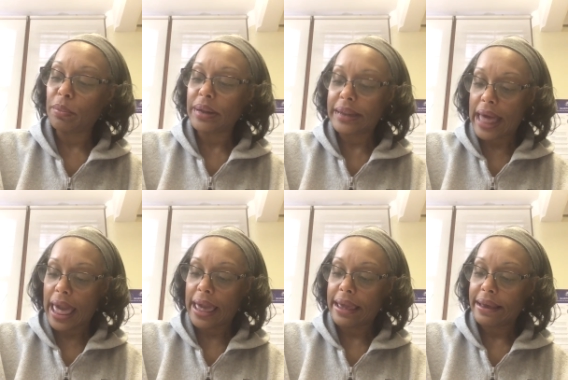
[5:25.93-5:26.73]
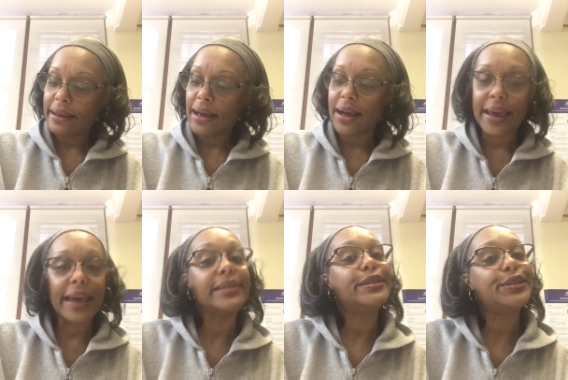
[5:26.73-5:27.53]
play
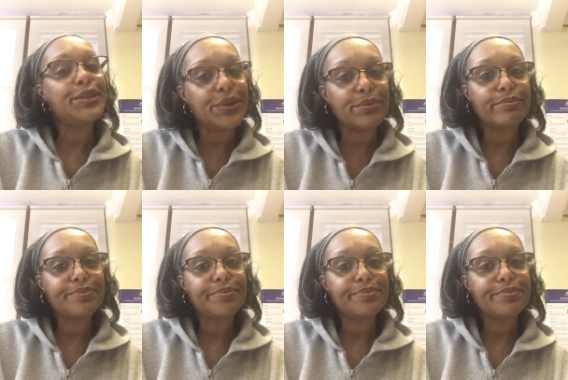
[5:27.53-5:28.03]
against you.